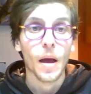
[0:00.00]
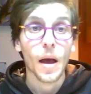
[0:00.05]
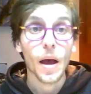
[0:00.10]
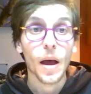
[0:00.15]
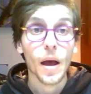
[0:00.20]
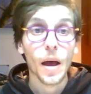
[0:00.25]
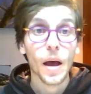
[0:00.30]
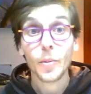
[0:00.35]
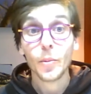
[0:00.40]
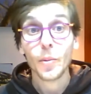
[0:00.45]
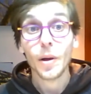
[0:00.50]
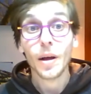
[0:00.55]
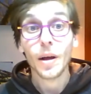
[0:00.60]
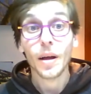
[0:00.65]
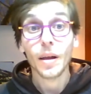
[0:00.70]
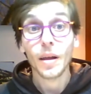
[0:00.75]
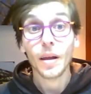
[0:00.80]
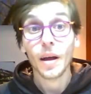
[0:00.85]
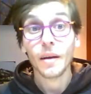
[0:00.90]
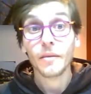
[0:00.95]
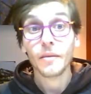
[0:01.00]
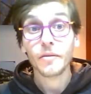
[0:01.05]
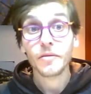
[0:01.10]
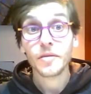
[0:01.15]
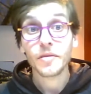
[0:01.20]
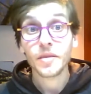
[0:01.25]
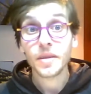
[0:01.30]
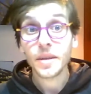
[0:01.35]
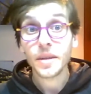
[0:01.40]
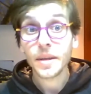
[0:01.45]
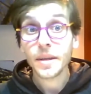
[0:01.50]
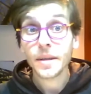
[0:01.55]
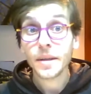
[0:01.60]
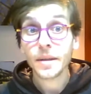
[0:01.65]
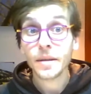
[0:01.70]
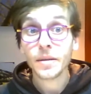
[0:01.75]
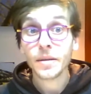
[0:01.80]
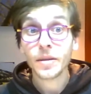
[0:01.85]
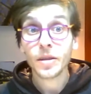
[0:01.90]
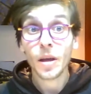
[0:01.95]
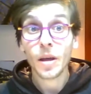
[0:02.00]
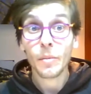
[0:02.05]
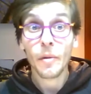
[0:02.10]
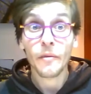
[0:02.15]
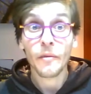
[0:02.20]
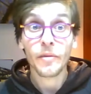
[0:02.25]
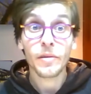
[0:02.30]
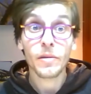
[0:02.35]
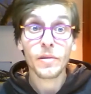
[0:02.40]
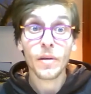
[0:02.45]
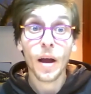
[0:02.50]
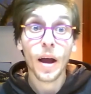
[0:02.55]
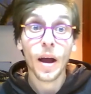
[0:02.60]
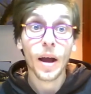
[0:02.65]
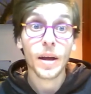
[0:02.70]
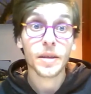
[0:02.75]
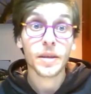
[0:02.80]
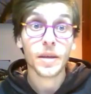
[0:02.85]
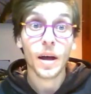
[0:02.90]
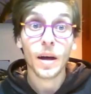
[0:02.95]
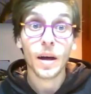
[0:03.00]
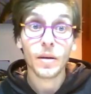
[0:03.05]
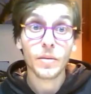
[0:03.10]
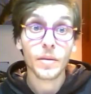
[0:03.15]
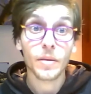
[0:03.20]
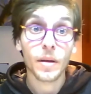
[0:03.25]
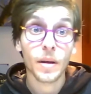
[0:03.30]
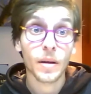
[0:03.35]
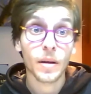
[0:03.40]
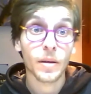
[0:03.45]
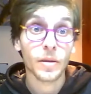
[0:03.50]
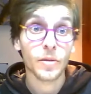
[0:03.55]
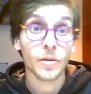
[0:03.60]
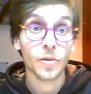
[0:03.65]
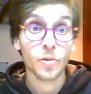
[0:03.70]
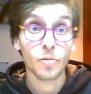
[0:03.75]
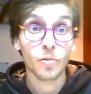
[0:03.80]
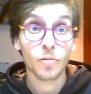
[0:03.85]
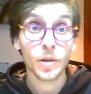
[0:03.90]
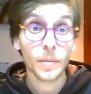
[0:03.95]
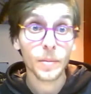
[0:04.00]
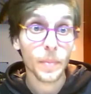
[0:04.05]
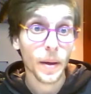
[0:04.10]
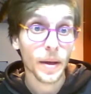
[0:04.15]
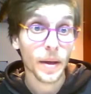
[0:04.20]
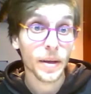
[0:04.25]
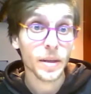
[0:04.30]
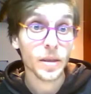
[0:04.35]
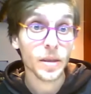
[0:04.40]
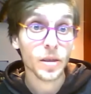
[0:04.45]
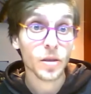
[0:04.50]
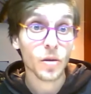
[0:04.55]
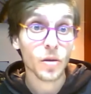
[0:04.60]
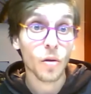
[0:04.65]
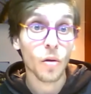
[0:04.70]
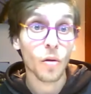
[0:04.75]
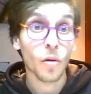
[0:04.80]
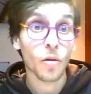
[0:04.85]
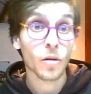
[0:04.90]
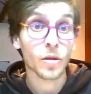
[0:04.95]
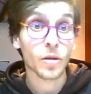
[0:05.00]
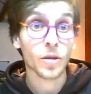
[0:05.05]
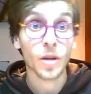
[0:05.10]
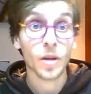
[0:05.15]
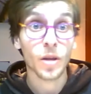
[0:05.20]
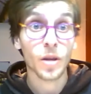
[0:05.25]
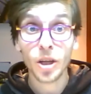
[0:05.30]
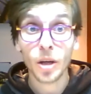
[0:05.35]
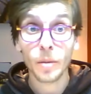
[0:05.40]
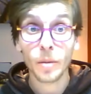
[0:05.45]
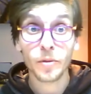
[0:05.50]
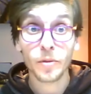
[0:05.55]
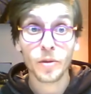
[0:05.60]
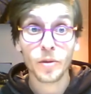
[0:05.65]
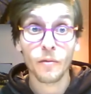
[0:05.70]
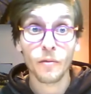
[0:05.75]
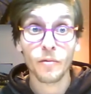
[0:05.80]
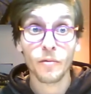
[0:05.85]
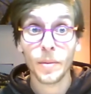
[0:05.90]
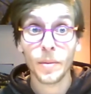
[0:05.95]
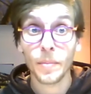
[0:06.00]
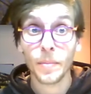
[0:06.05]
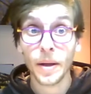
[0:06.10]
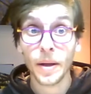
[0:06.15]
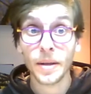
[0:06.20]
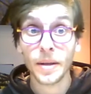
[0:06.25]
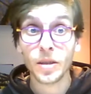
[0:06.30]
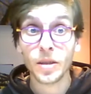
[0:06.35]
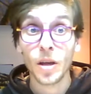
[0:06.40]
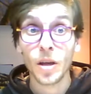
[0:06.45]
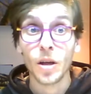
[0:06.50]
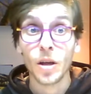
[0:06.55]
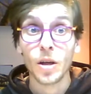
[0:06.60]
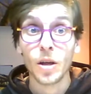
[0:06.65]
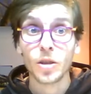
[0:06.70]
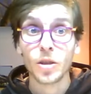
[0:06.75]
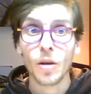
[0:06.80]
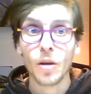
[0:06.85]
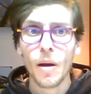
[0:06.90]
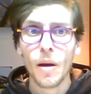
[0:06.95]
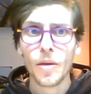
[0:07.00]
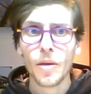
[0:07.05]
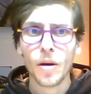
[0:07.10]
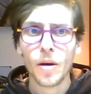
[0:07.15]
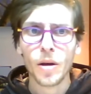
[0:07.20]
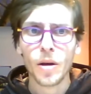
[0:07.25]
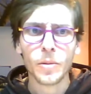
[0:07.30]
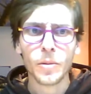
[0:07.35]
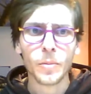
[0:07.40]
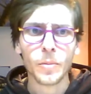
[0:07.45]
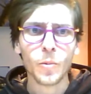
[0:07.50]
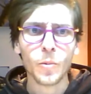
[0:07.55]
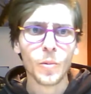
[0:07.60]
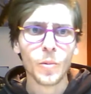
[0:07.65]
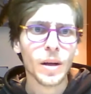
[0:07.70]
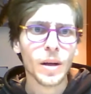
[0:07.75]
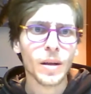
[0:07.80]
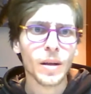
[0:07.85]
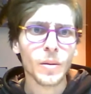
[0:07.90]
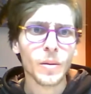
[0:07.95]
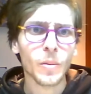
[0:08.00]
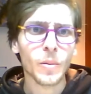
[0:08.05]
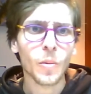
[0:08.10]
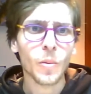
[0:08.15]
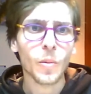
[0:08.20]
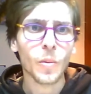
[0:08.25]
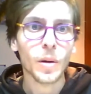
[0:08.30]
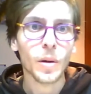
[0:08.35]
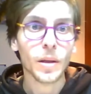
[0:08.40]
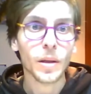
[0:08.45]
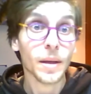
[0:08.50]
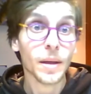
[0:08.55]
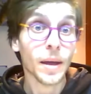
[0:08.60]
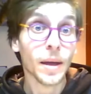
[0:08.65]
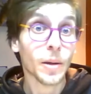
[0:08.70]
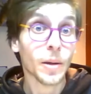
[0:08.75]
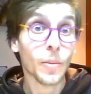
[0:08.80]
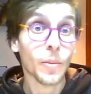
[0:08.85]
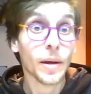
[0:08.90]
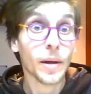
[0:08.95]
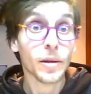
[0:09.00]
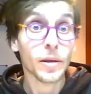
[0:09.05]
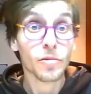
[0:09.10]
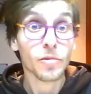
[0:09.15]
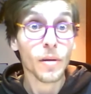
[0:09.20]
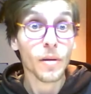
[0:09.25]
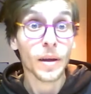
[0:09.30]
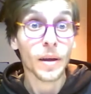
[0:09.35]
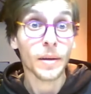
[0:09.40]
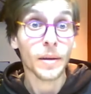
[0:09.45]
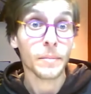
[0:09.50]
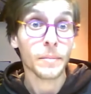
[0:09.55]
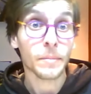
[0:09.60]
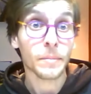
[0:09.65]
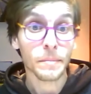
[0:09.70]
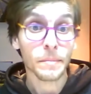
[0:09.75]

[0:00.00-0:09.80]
And well, I've seen some of you guys out there do repaints or touch-ups of repaints, so I thought, well, what the heck, why not try?